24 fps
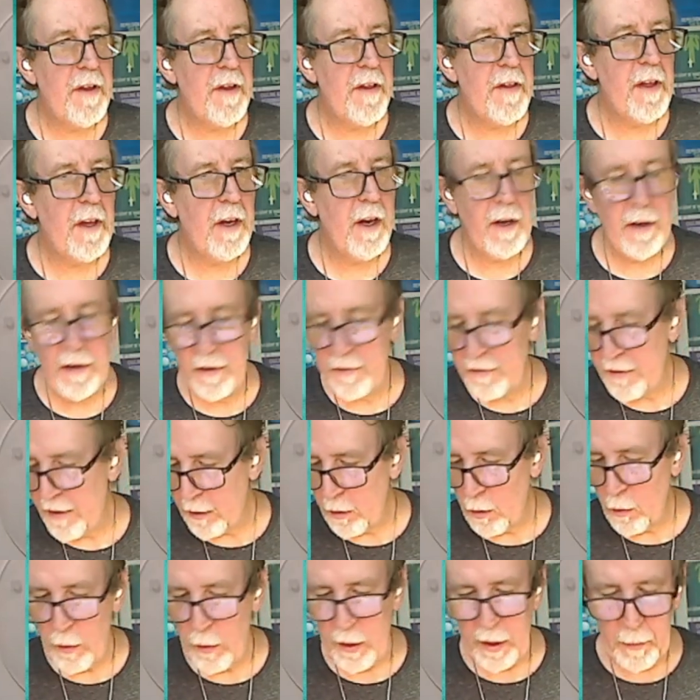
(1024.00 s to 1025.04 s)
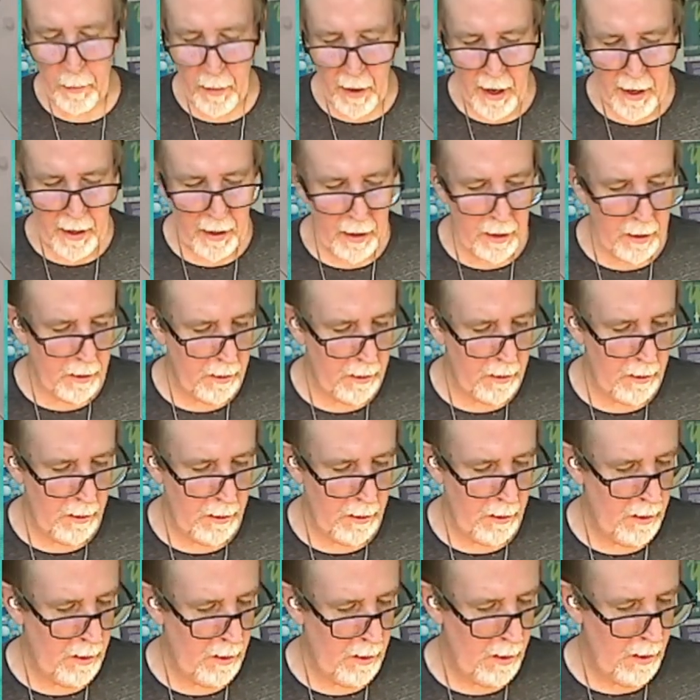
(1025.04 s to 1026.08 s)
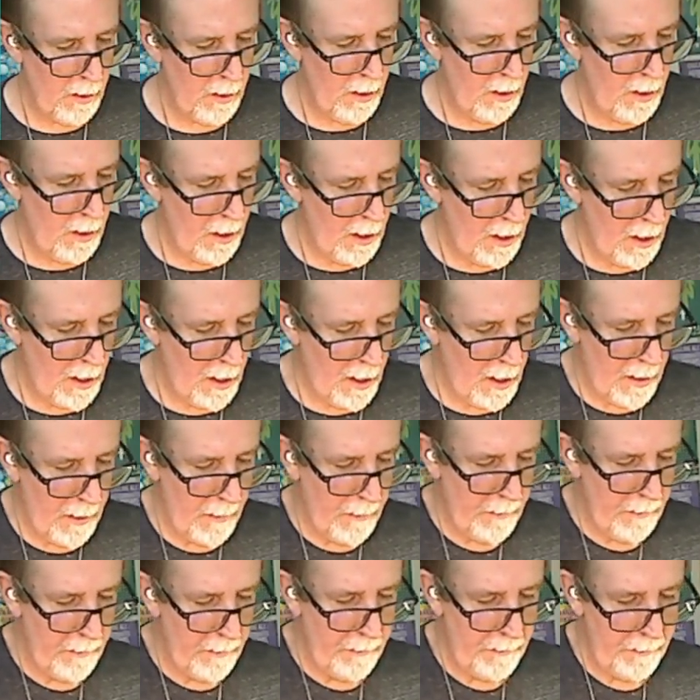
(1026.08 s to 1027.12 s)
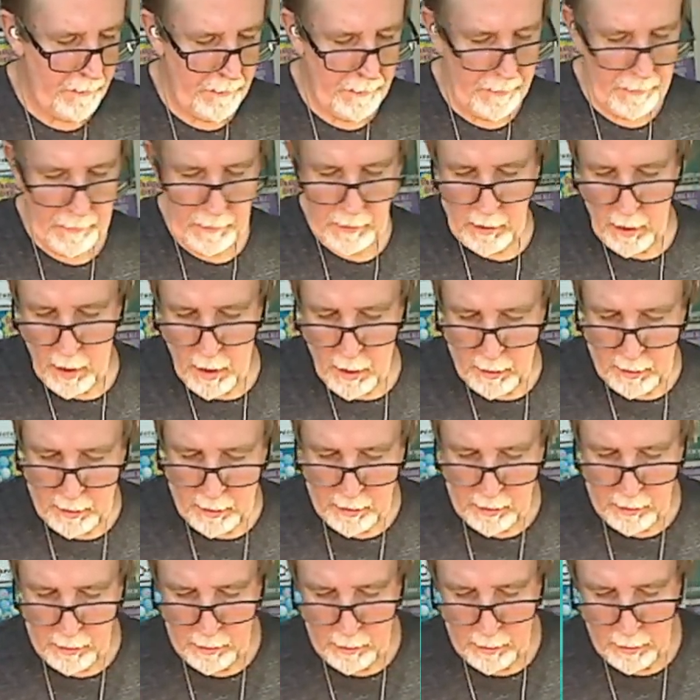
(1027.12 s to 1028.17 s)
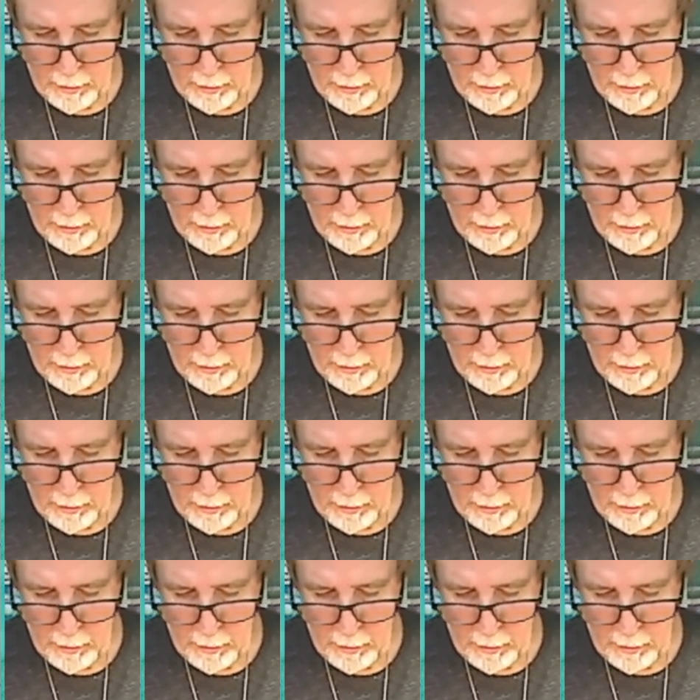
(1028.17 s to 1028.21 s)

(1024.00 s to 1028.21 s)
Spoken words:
I think I'm going to take a quick break. Y'all can